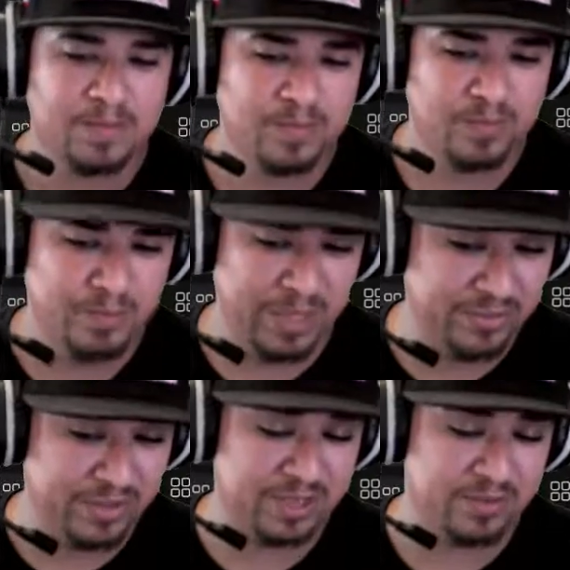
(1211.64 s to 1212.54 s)

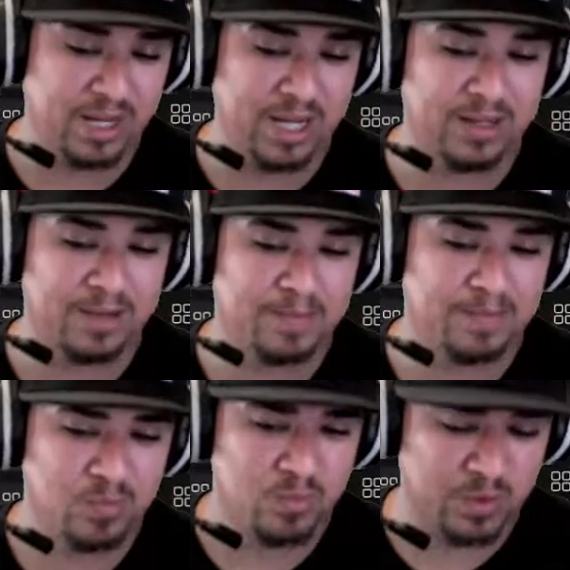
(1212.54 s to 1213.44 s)
pivot, right,
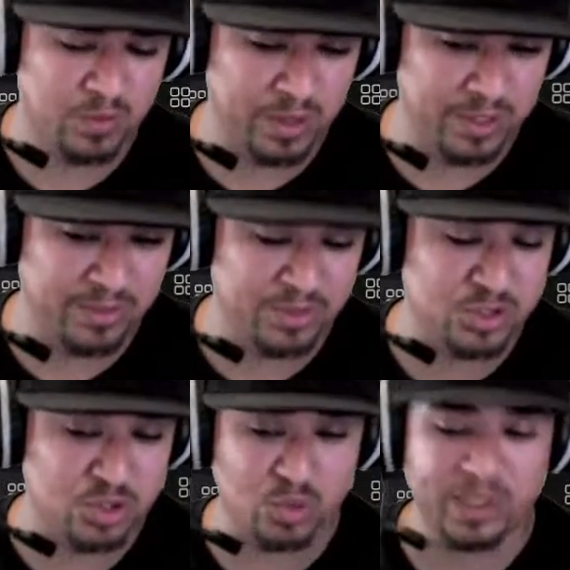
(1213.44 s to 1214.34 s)
where it would
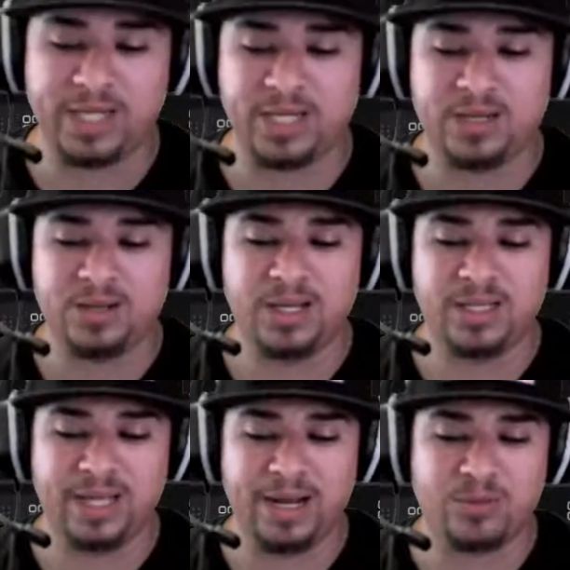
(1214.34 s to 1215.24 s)
swing, and
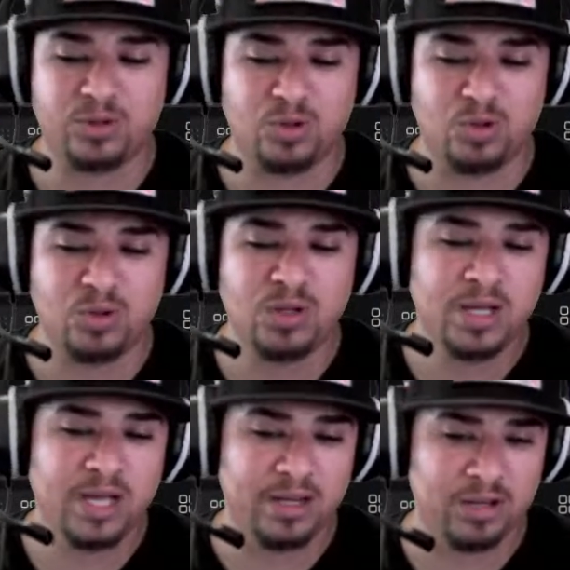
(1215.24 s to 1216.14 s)
then I would do
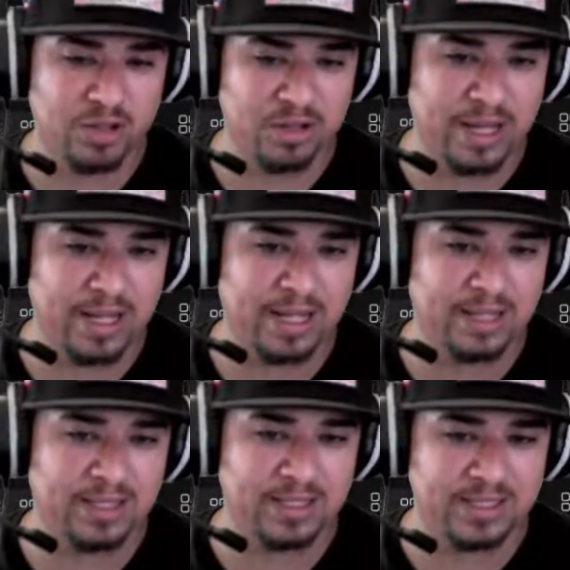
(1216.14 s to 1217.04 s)
another line like
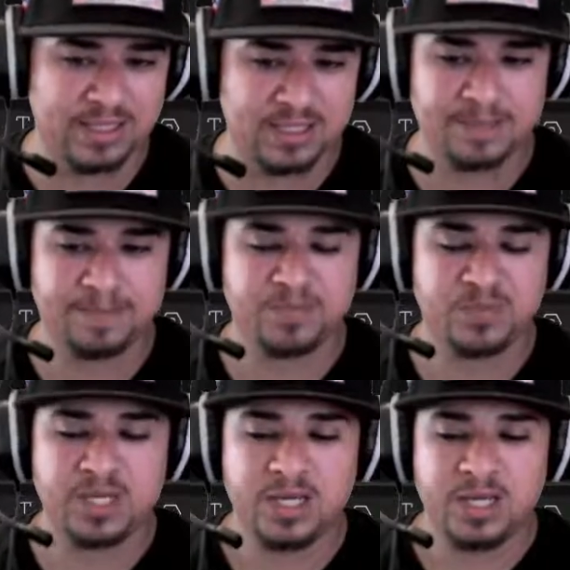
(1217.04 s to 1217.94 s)
this.
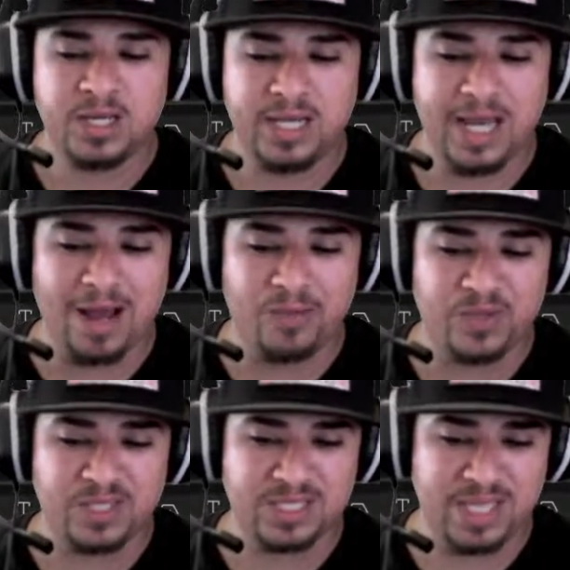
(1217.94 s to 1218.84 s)
Now
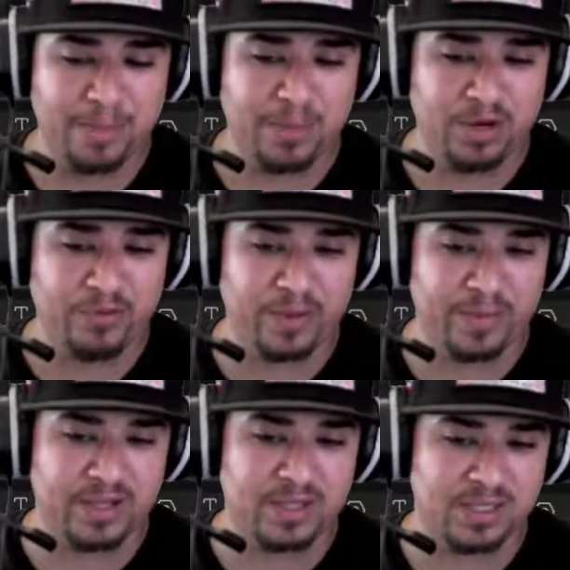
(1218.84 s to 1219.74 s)
this is not perfect
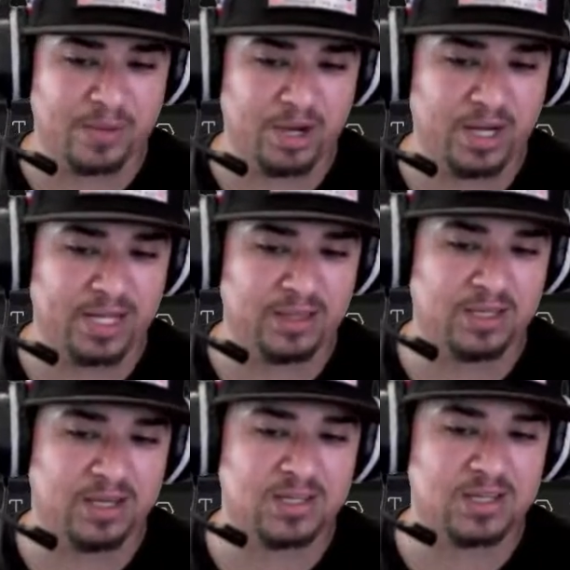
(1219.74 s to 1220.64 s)
because the market
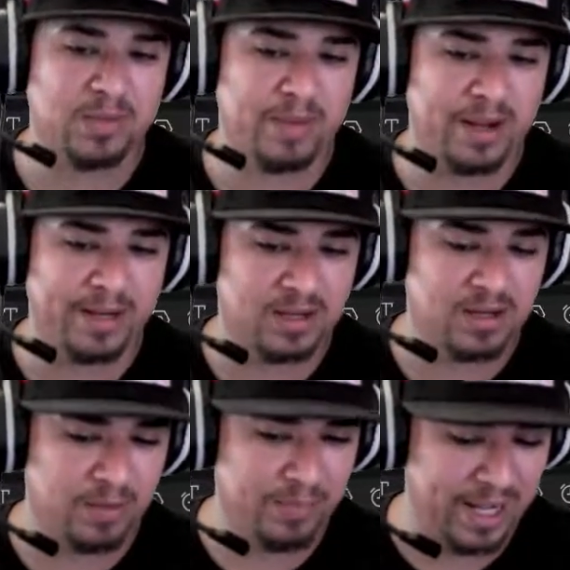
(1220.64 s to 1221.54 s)
does come out and
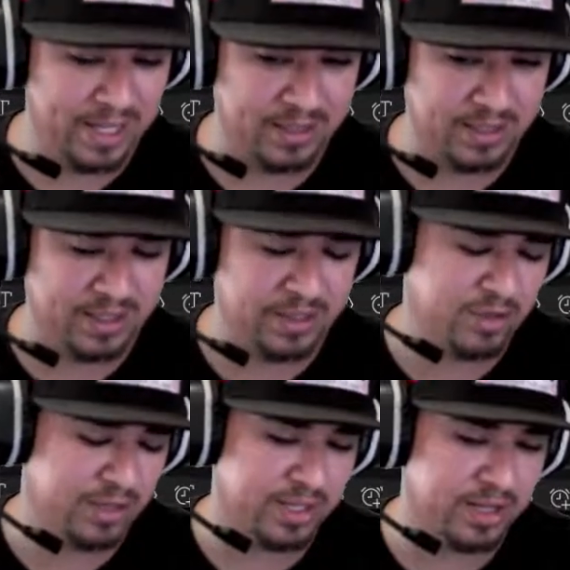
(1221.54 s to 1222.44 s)
come back,
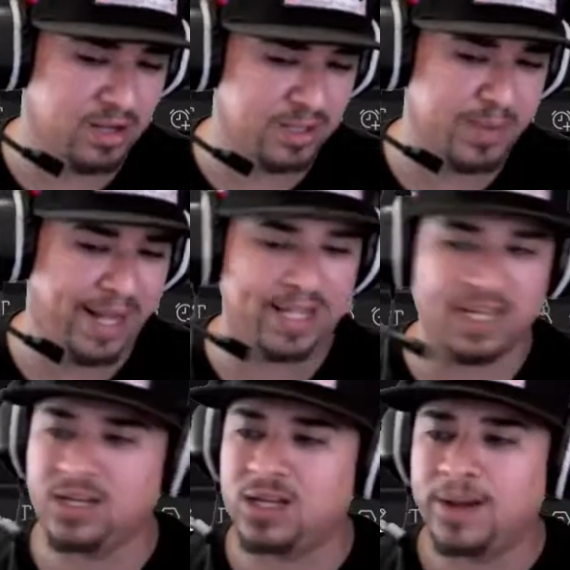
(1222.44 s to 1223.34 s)
and it comes back
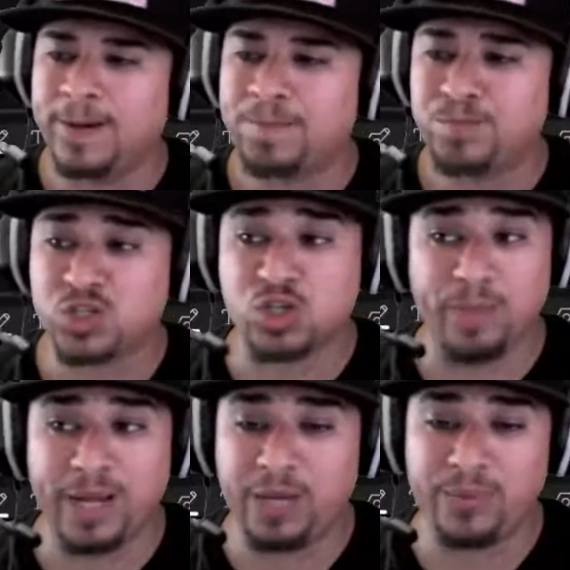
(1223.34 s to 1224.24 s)
in. So
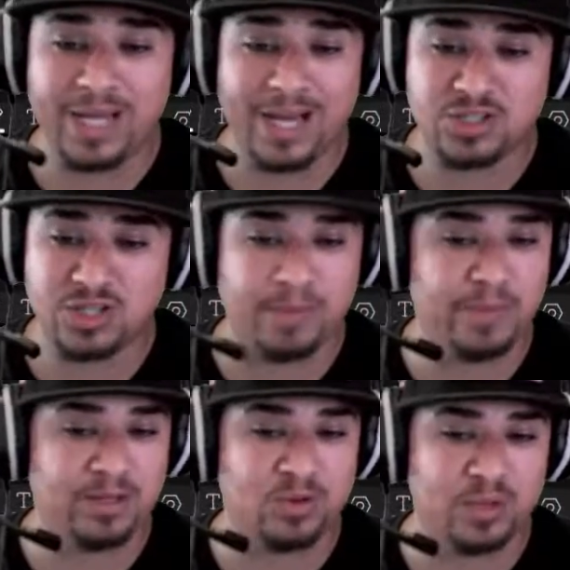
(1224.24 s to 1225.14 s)
maybe I shouldn't be
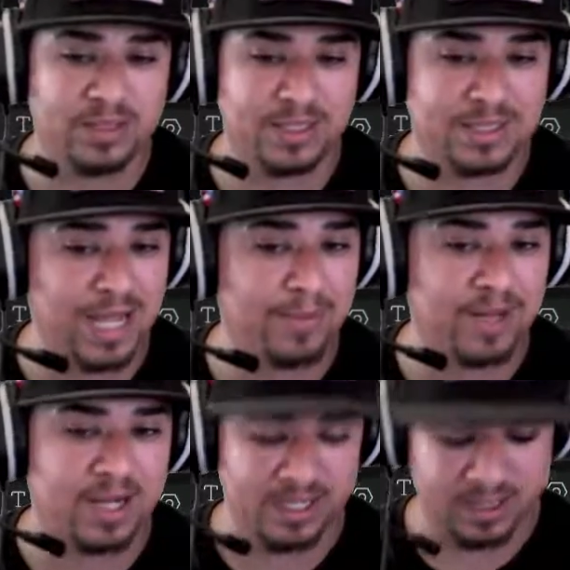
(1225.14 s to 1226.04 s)
doing the top
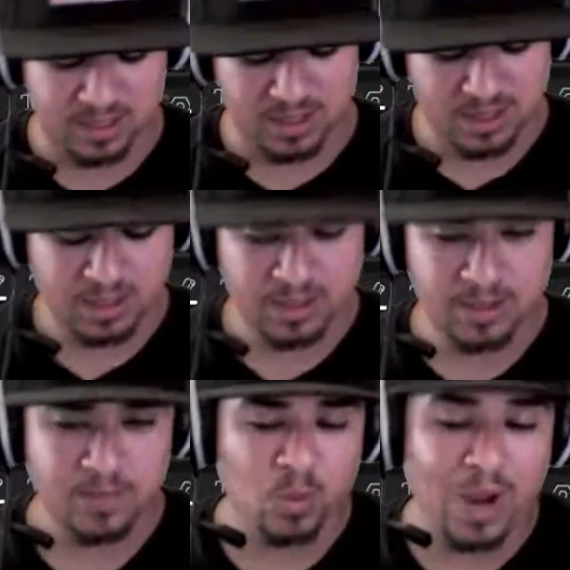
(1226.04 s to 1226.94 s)
line.
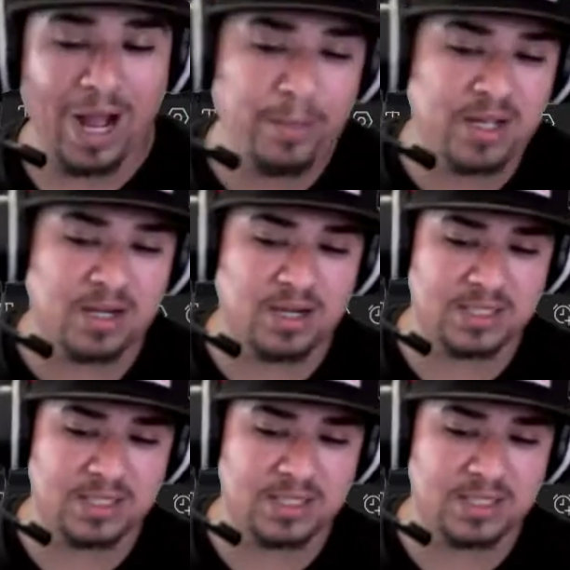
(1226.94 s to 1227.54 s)
Why? Because